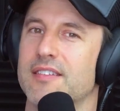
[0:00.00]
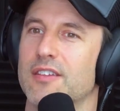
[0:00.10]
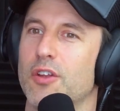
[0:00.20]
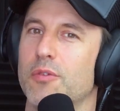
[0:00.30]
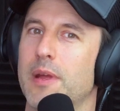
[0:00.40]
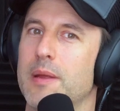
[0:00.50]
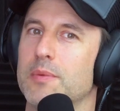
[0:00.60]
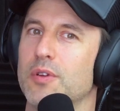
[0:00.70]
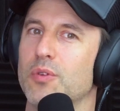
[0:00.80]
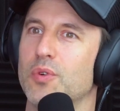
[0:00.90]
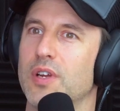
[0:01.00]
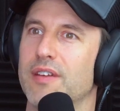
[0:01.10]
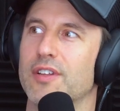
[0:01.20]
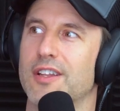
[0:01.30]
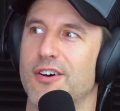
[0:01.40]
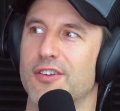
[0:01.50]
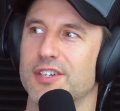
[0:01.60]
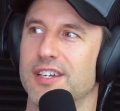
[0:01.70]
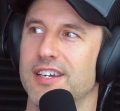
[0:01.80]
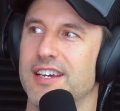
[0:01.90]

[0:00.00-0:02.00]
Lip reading: So a lot of people who will give a lot,